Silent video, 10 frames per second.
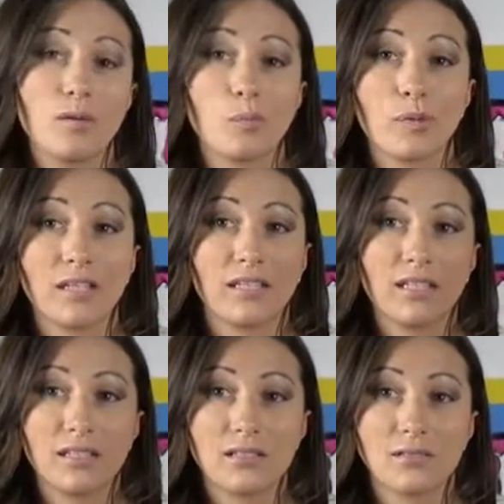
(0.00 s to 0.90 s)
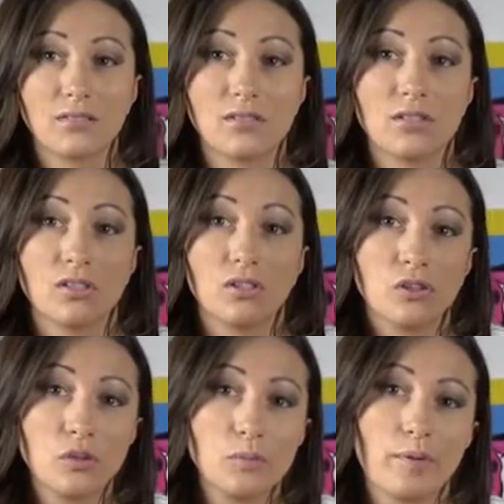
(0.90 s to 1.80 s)
play 8 notes,
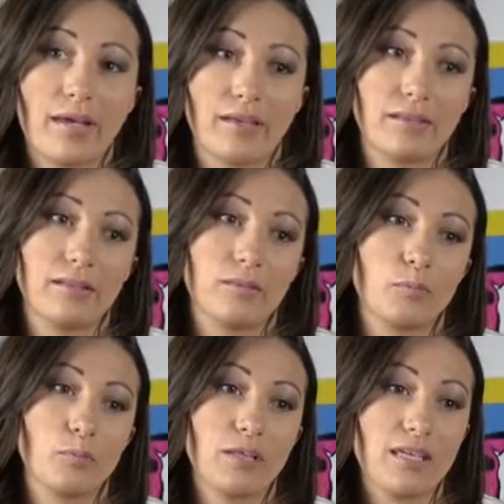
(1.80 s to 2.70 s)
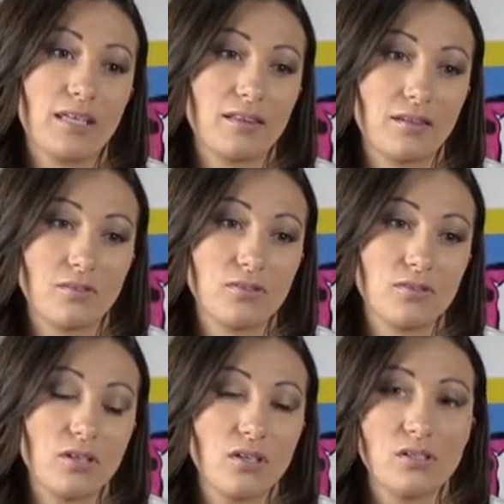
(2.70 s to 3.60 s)
shoot back, play 8
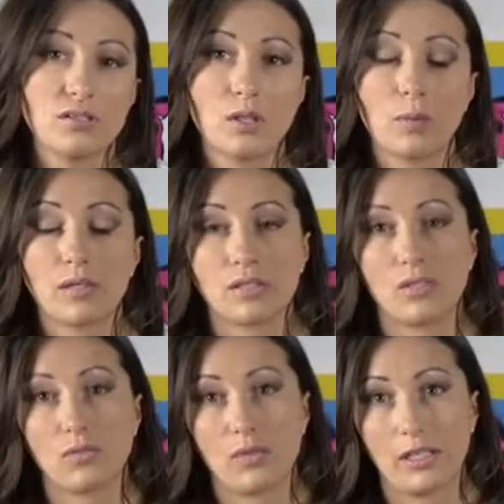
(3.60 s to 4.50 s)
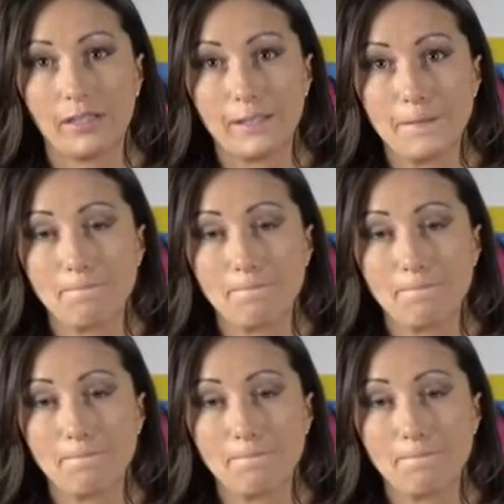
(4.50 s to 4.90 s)
notes, so on and so forth.